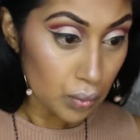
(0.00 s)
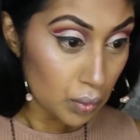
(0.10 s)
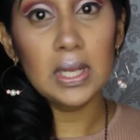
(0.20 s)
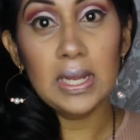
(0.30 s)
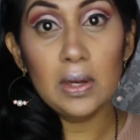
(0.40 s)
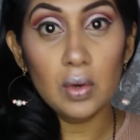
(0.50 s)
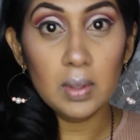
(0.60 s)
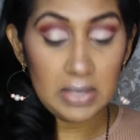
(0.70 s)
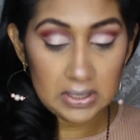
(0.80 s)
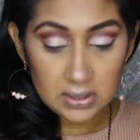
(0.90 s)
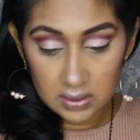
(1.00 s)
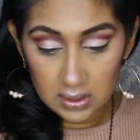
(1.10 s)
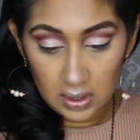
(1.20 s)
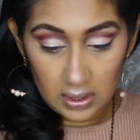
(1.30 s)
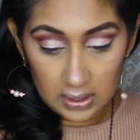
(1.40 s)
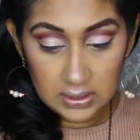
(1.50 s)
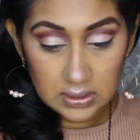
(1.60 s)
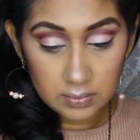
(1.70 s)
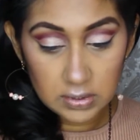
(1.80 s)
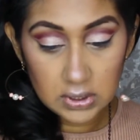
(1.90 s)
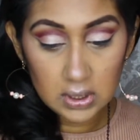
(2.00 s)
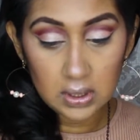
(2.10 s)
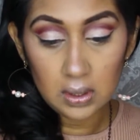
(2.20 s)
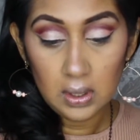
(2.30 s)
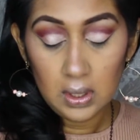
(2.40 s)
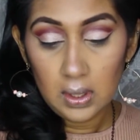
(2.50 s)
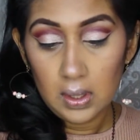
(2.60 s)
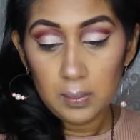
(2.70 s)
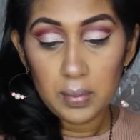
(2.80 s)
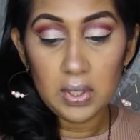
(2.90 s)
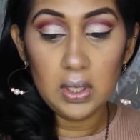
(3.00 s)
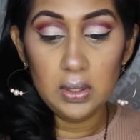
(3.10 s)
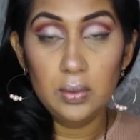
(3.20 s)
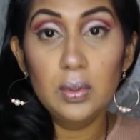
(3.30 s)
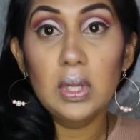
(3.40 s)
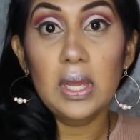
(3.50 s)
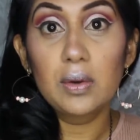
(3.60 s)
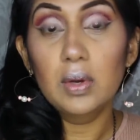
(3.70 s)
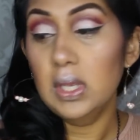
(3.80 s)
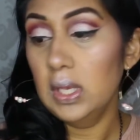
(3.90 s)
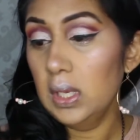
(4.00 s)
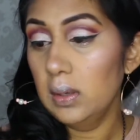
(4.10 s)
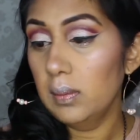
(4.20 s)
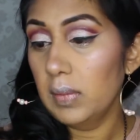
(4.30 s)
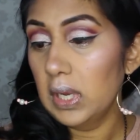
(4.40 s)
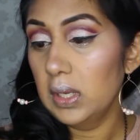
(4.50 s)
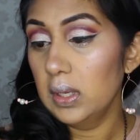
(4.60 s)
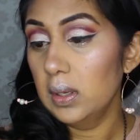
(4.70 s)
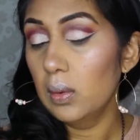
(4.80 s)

Okay, now going back to the eyes, I'm just gonna put a nude liner in my